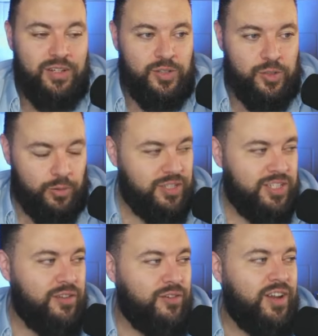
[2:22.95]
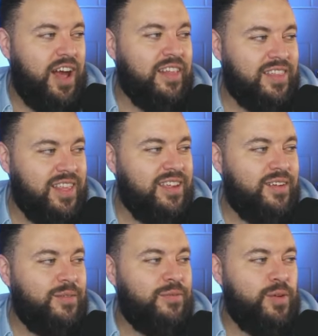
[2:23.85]
Georgia Southern, I think,
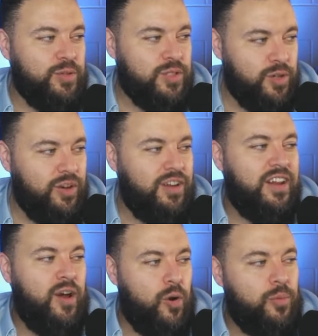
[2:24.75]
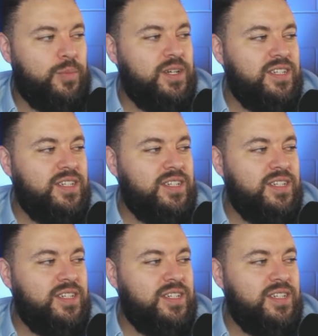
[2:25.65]
feels good at home.